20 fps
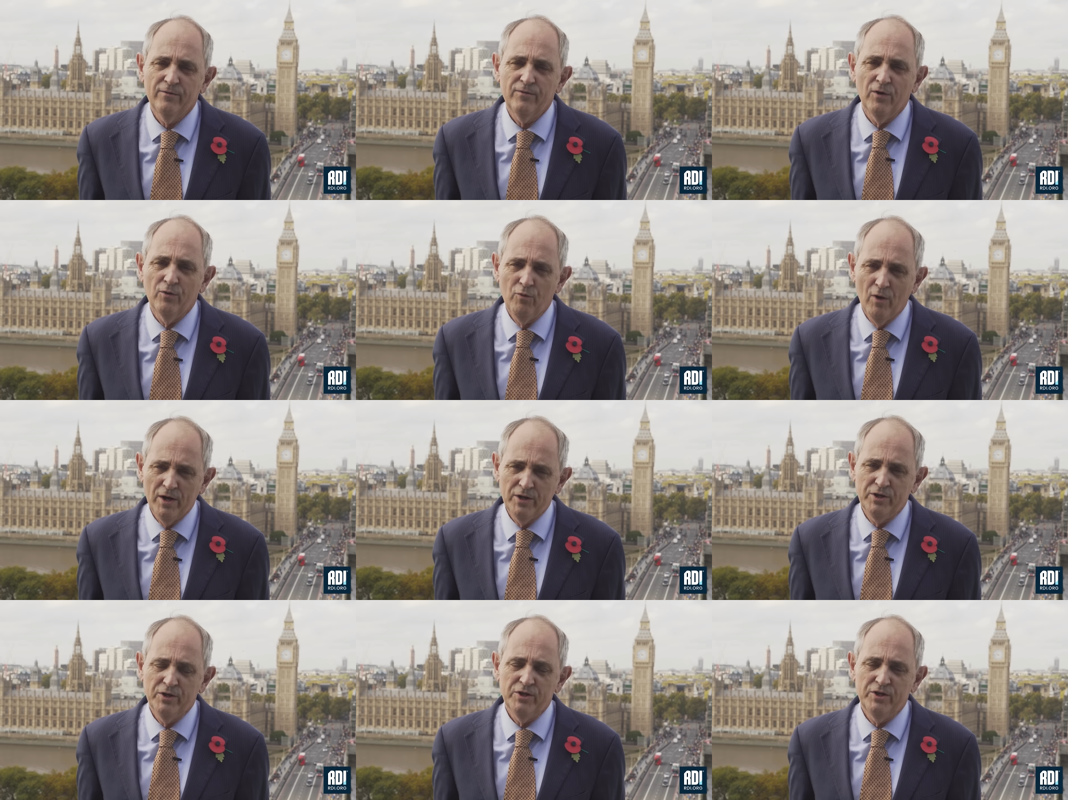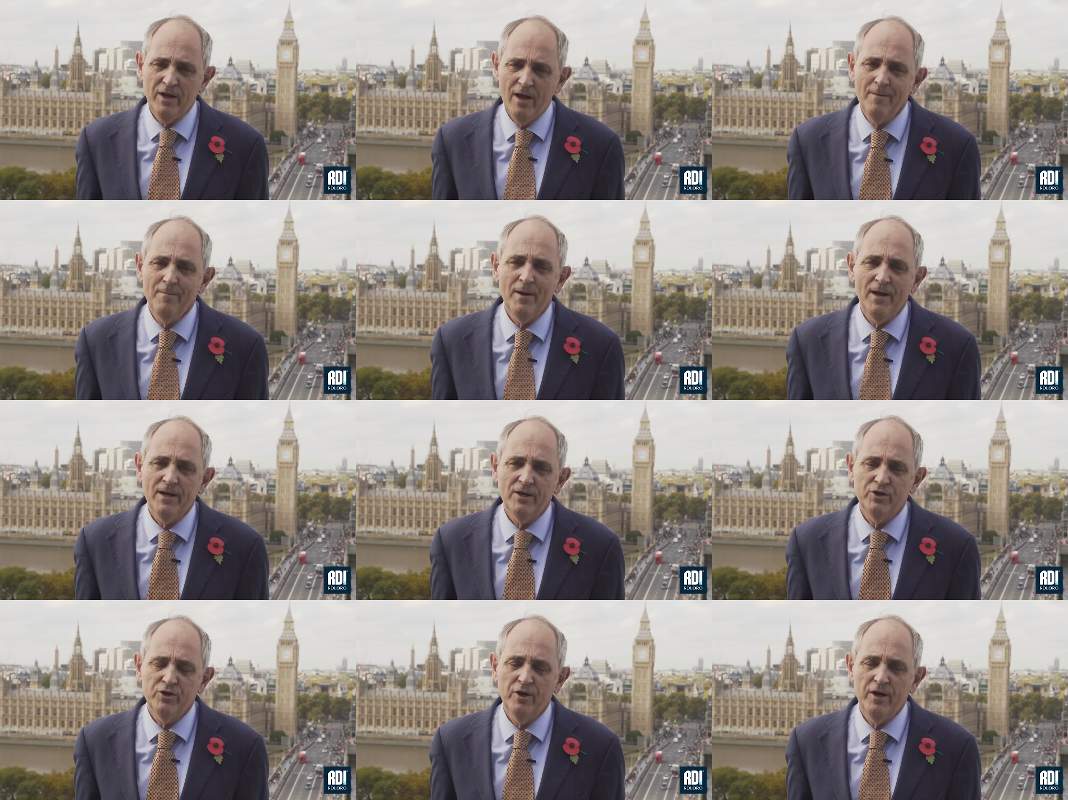for Russia's
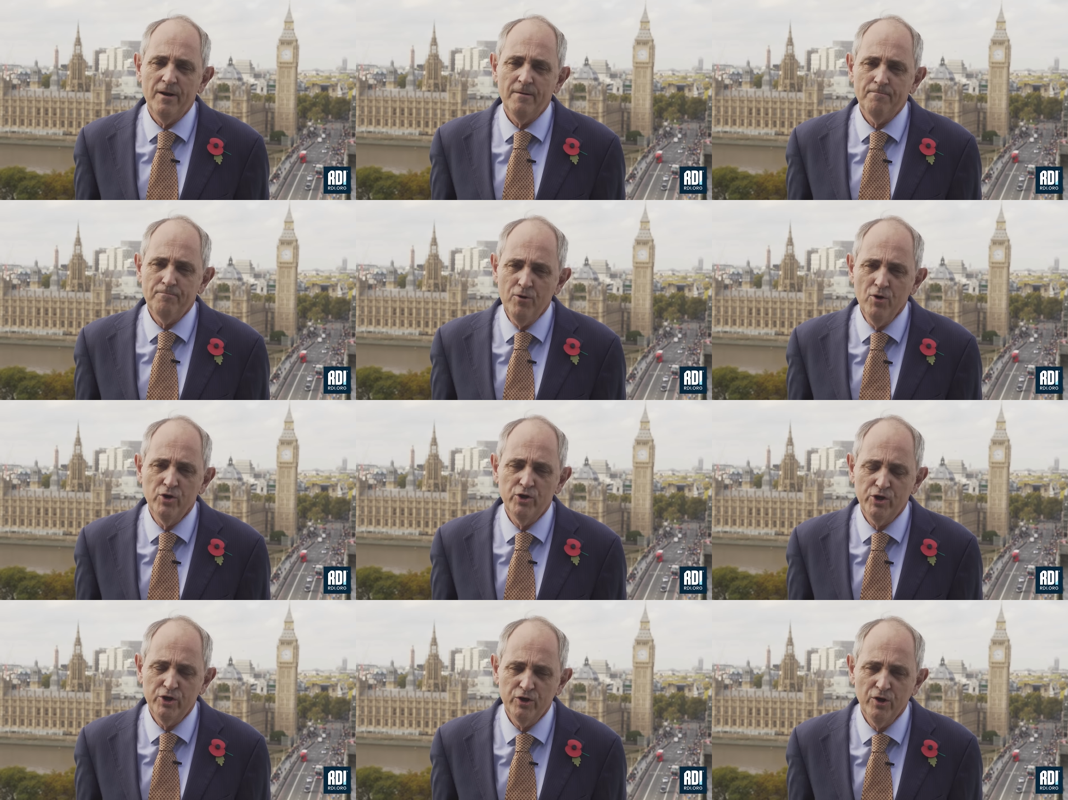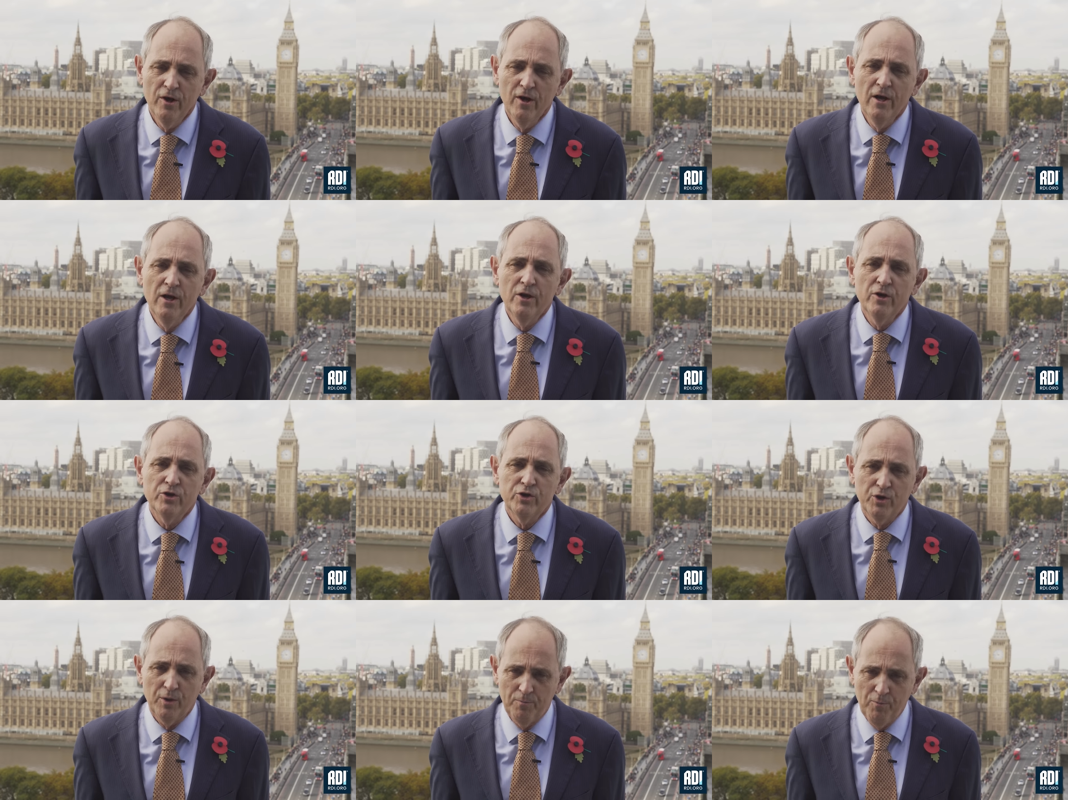image, and it pushed
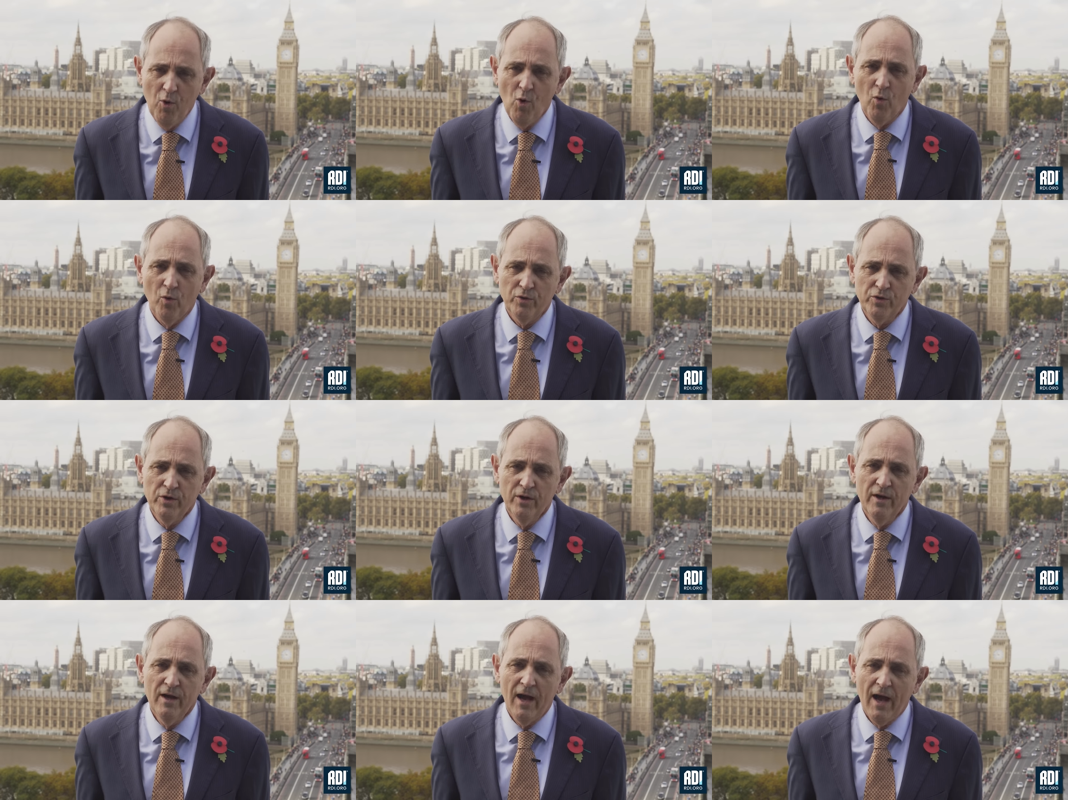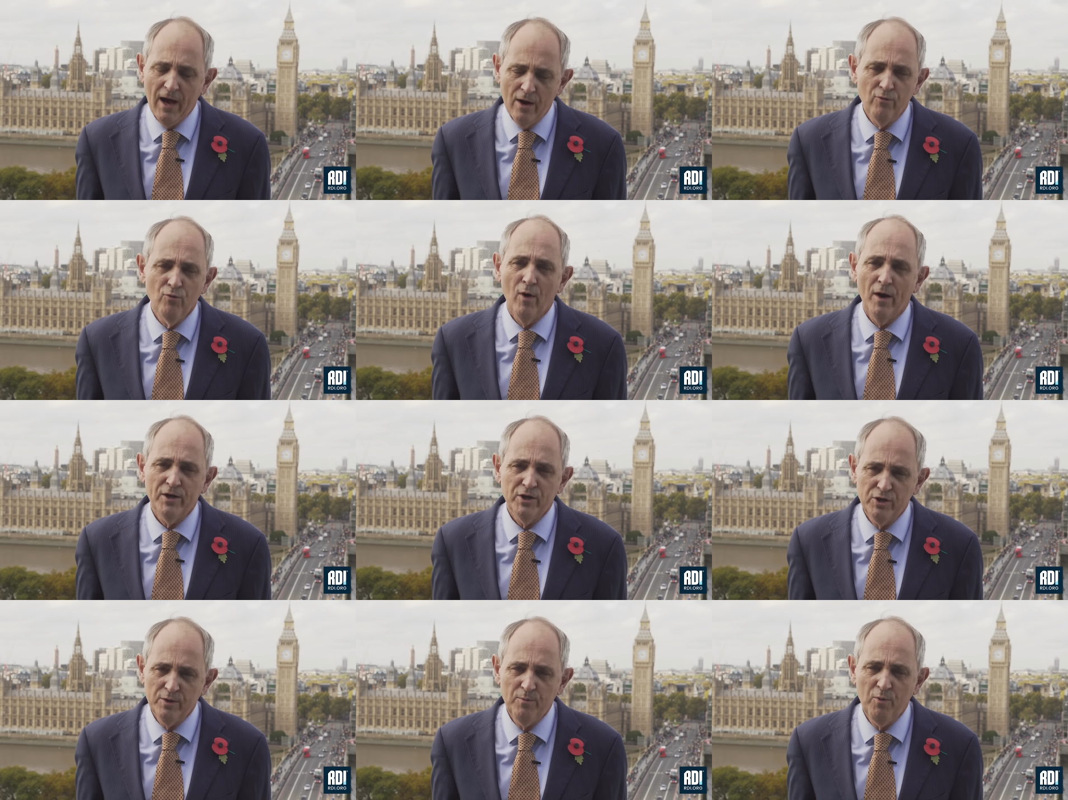support,
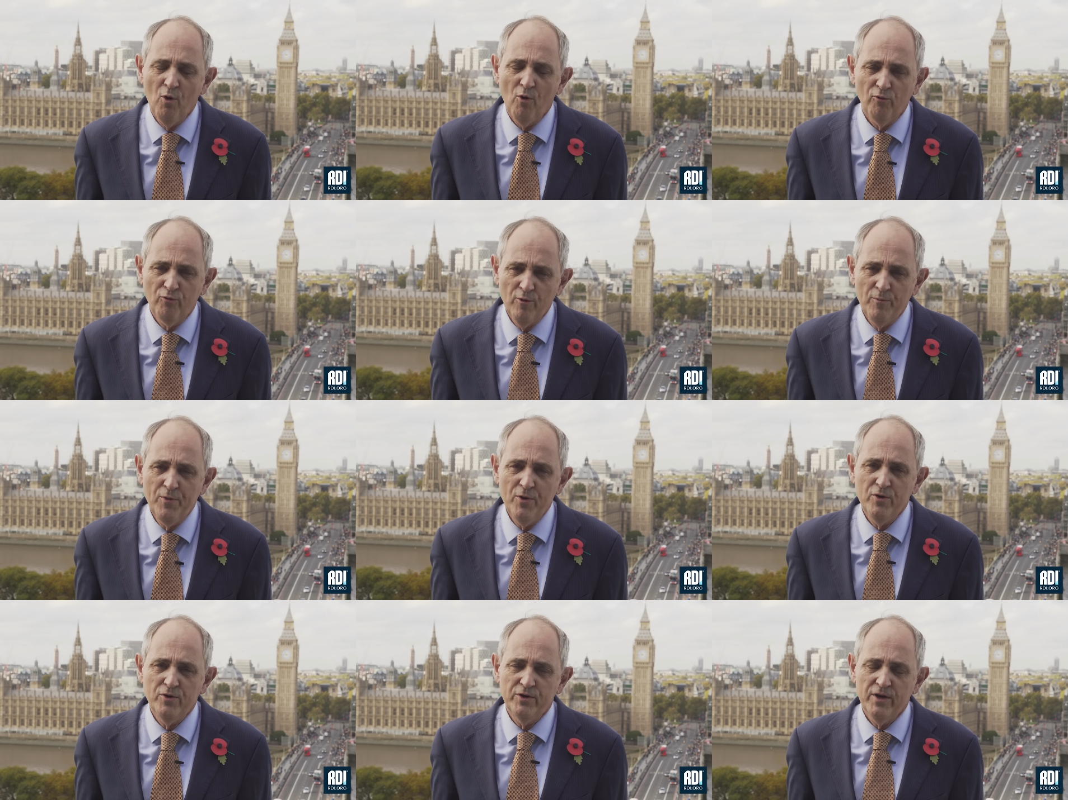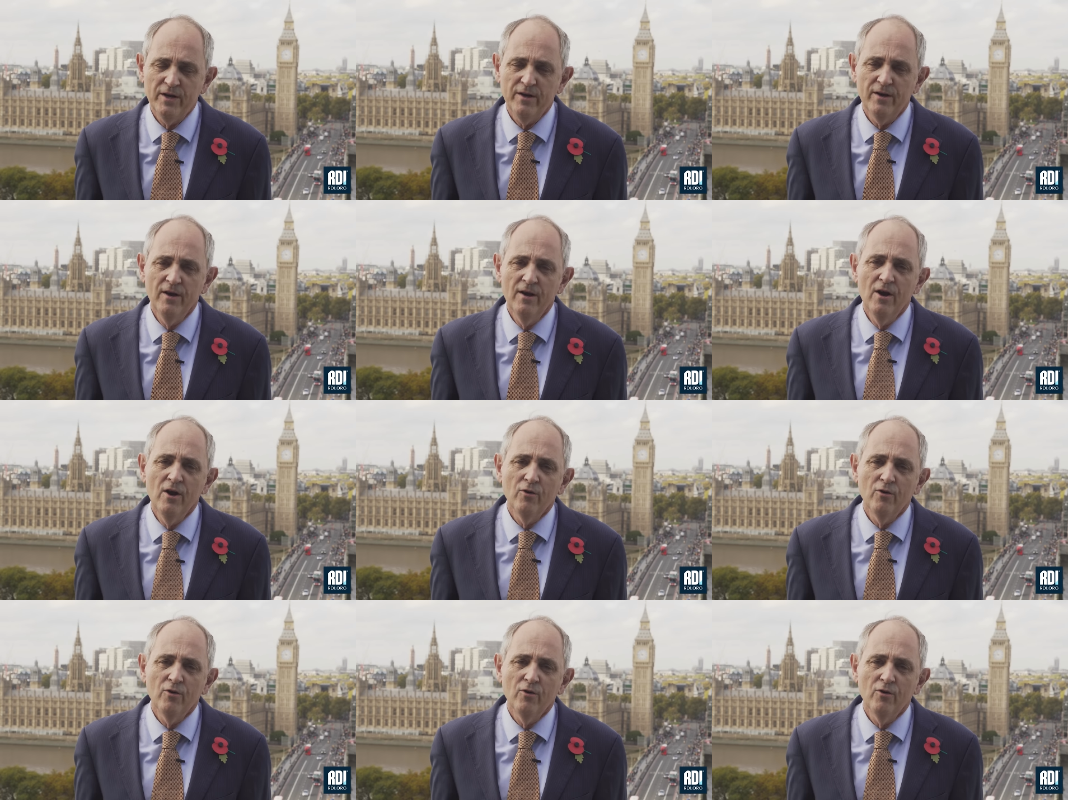outright support for Putin,